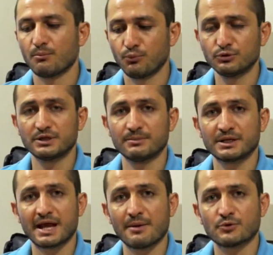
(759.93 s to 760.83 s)
put them
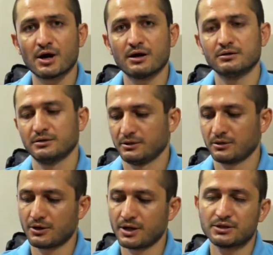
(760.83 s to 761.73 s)
in camera,
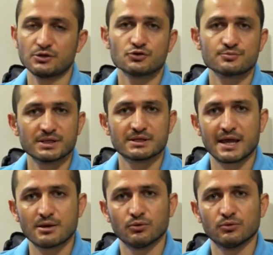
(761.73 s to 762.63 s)
connect the USB
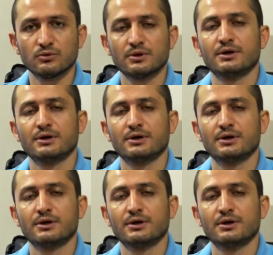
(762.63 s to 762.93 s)
cable,